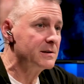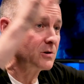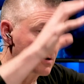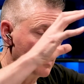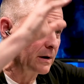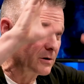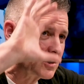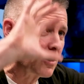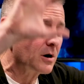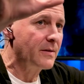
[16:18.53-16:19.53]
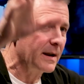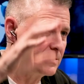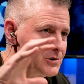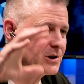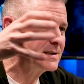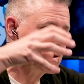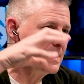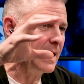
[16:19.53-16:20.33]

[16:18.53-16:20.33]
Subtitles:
certain amount of dark, that adjusting,